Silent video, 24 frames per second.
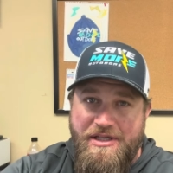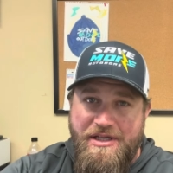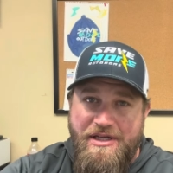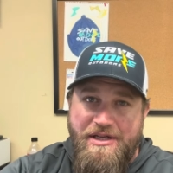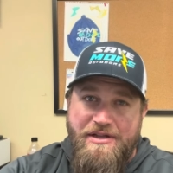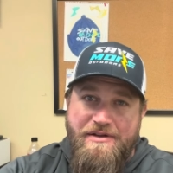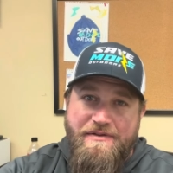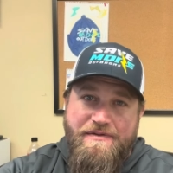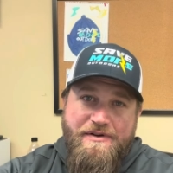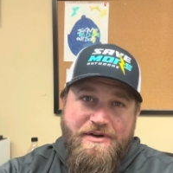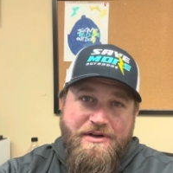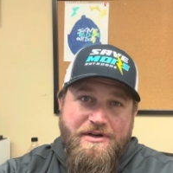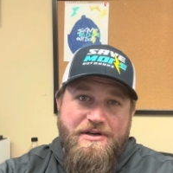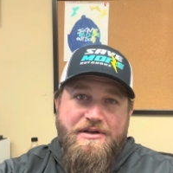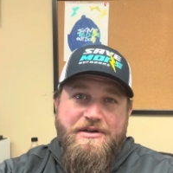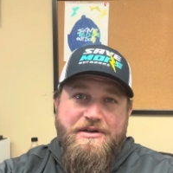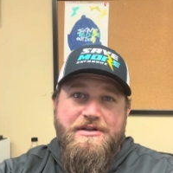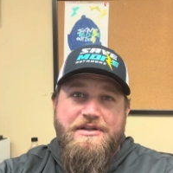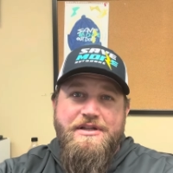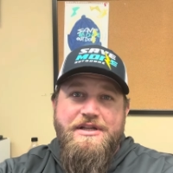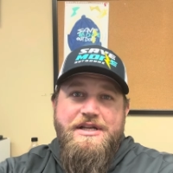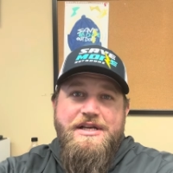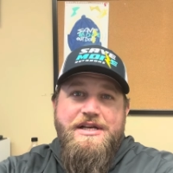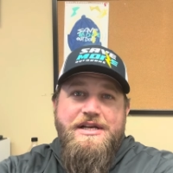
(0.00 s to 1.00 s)
And in the
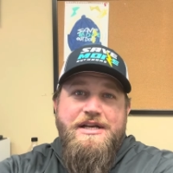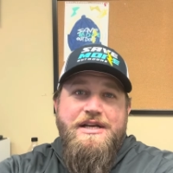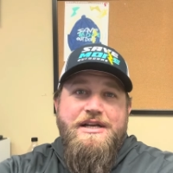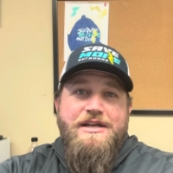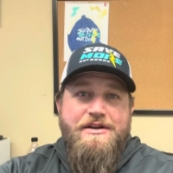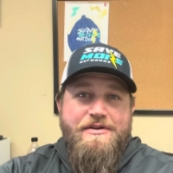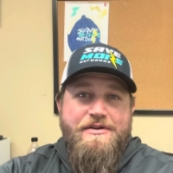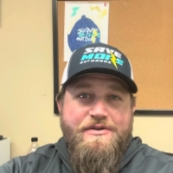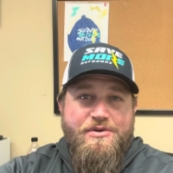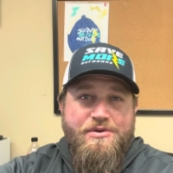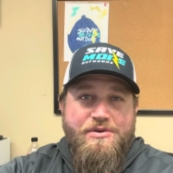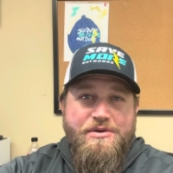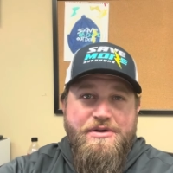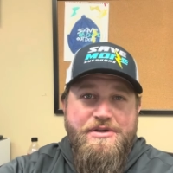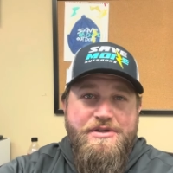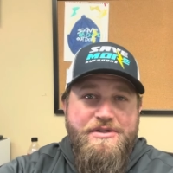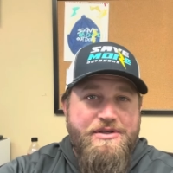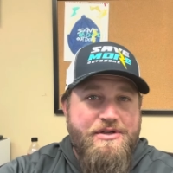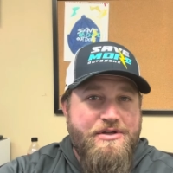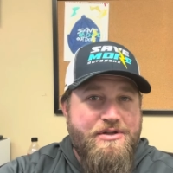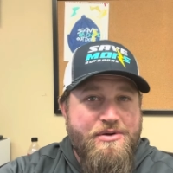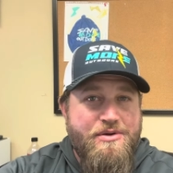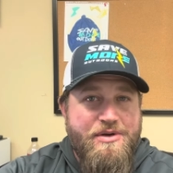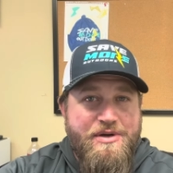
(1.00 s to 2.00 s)
fall, of course,
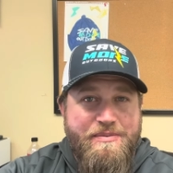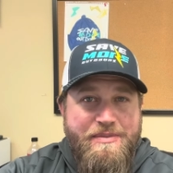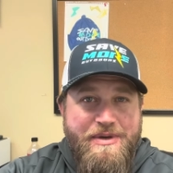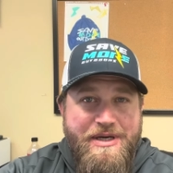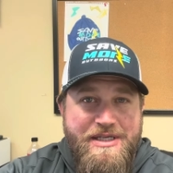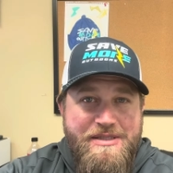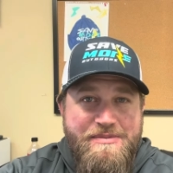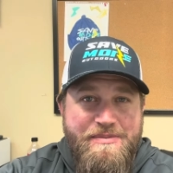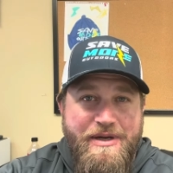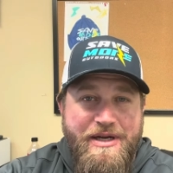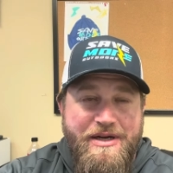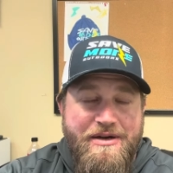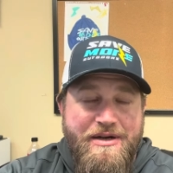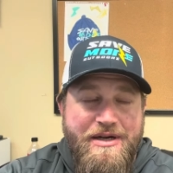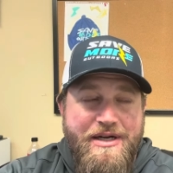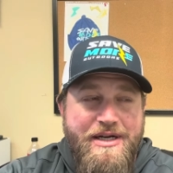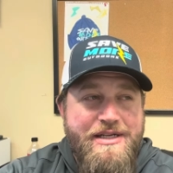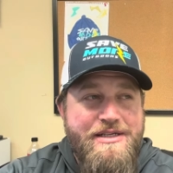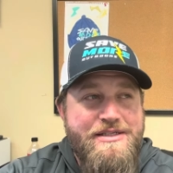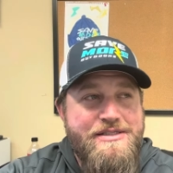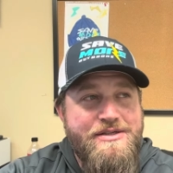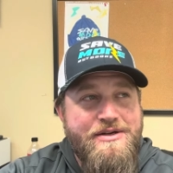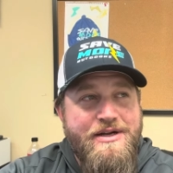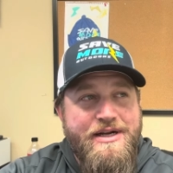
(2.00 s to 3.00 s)
you're throwing a buzzbait,
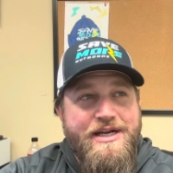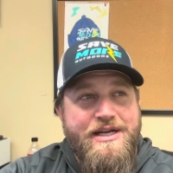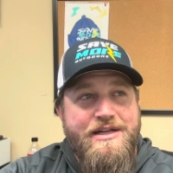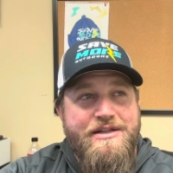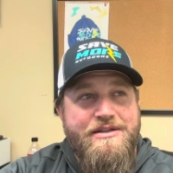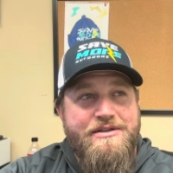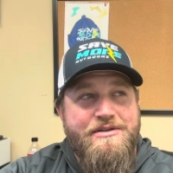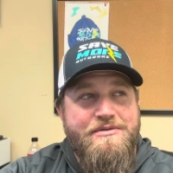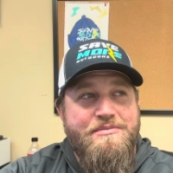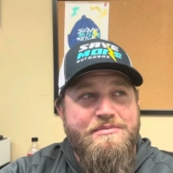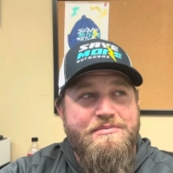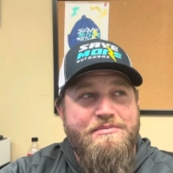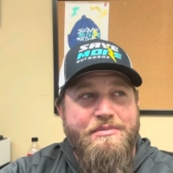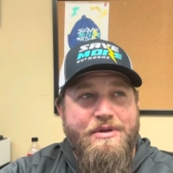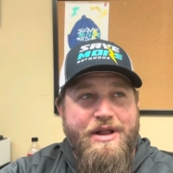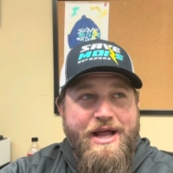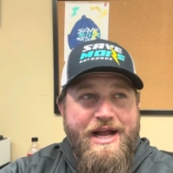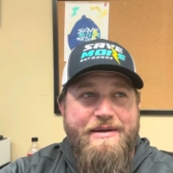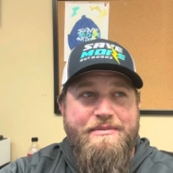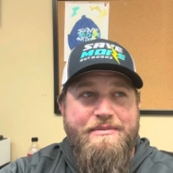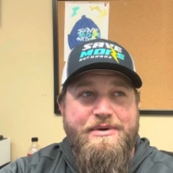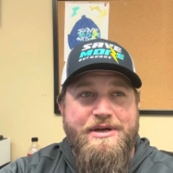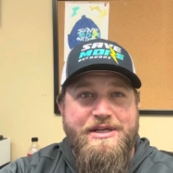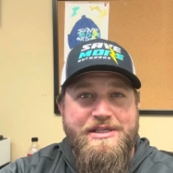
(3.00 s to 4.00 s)
right? So I got a little
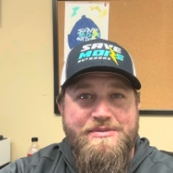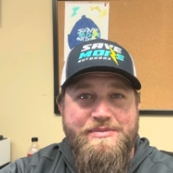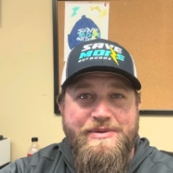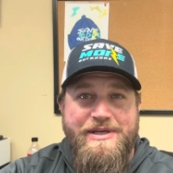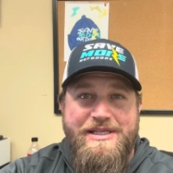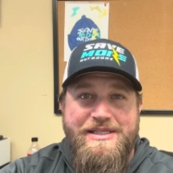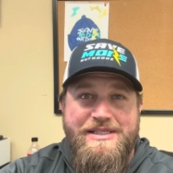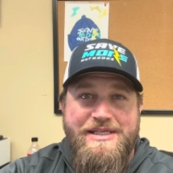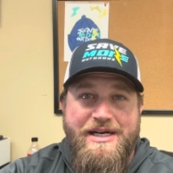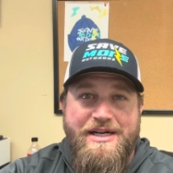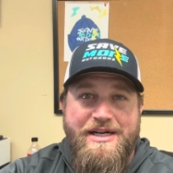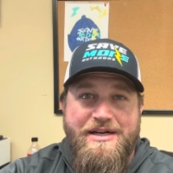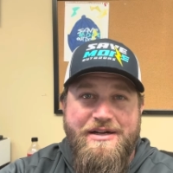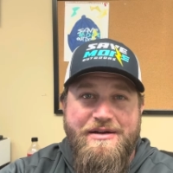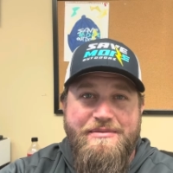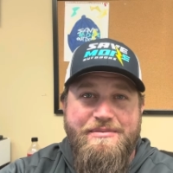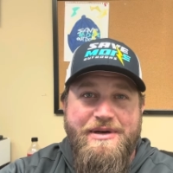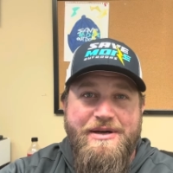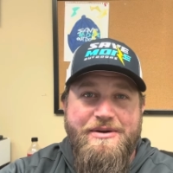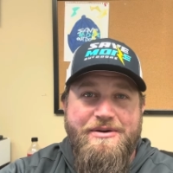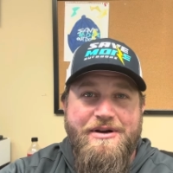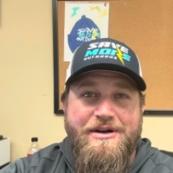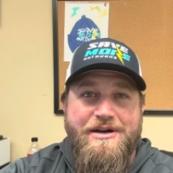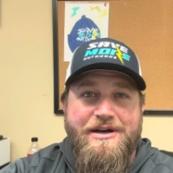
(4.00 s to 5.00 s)
black buzzbait tied on
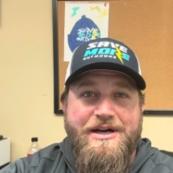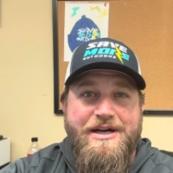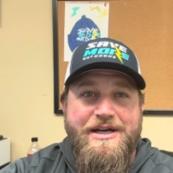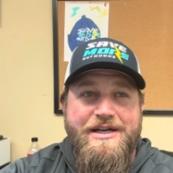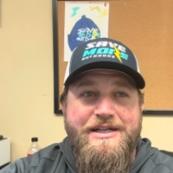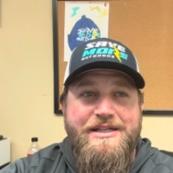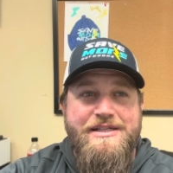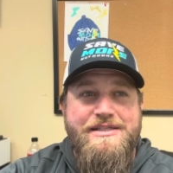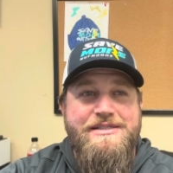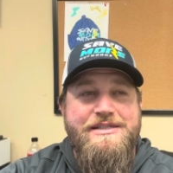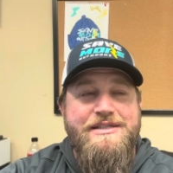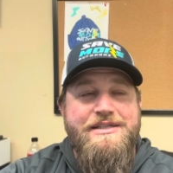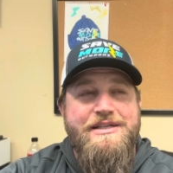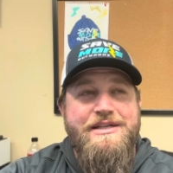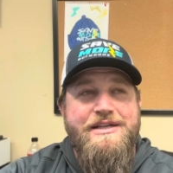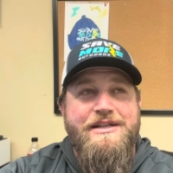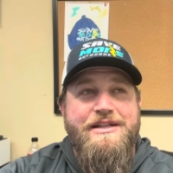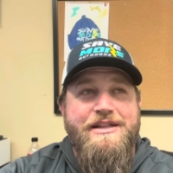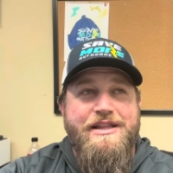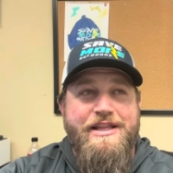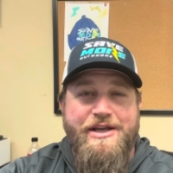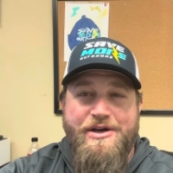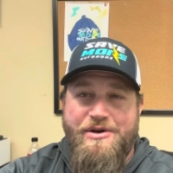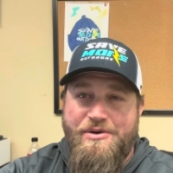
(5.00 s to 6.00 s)
my rod. It's
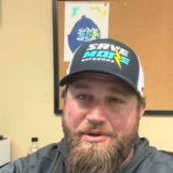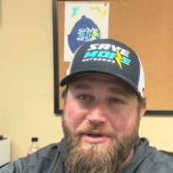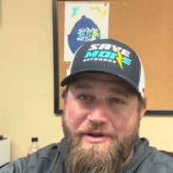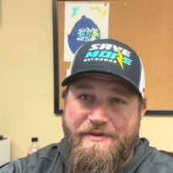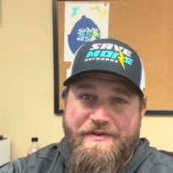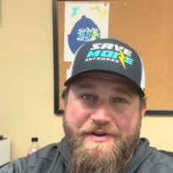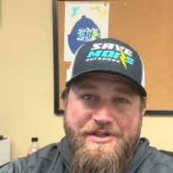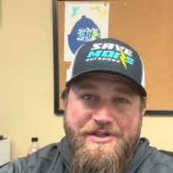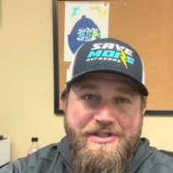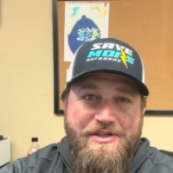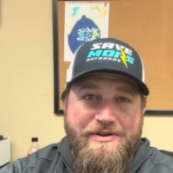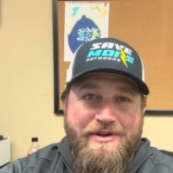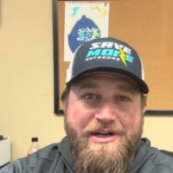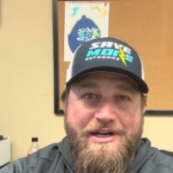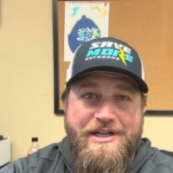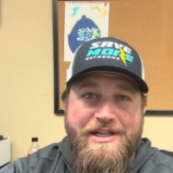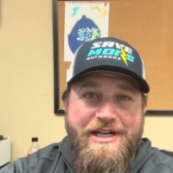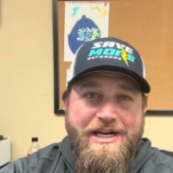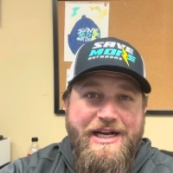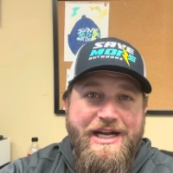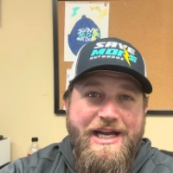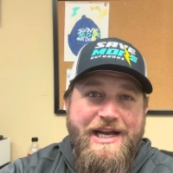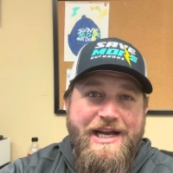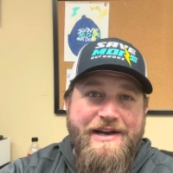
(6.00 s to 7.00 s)
the only fishing rod
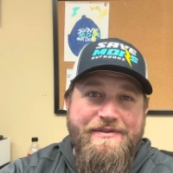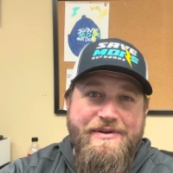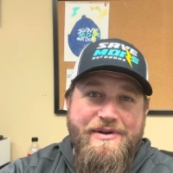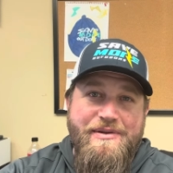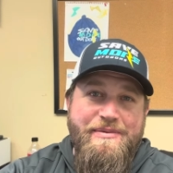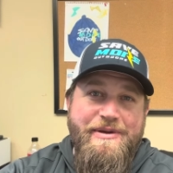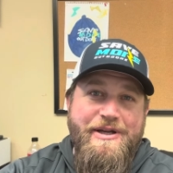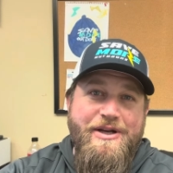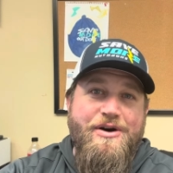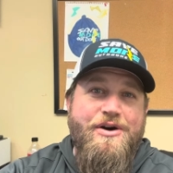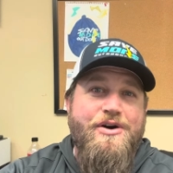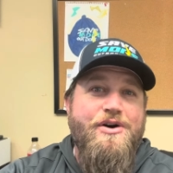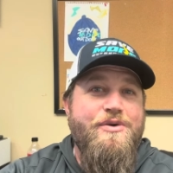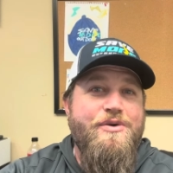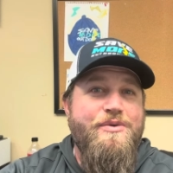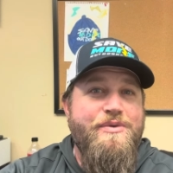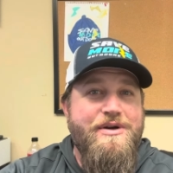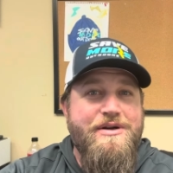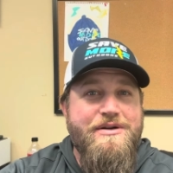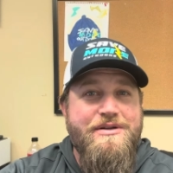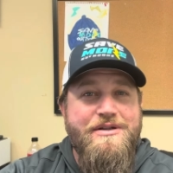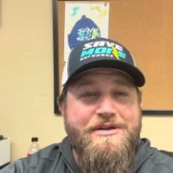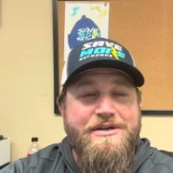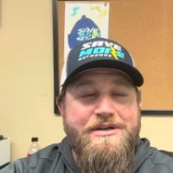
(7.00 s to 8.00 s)
that I have with me all
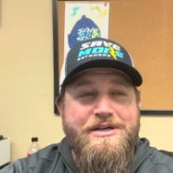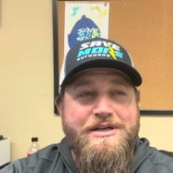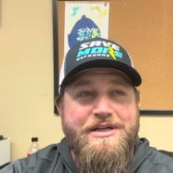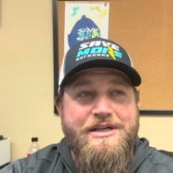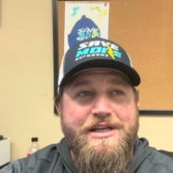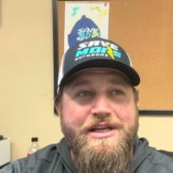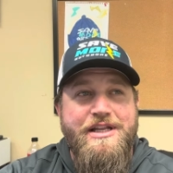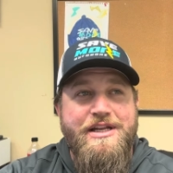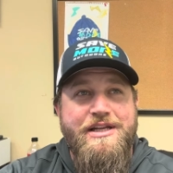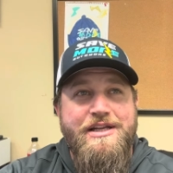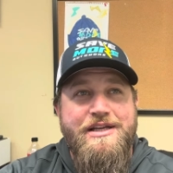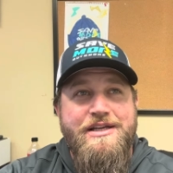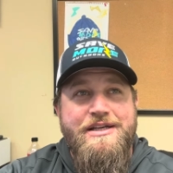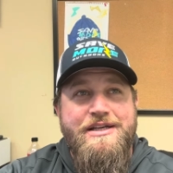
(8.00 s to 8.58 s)
winter long. And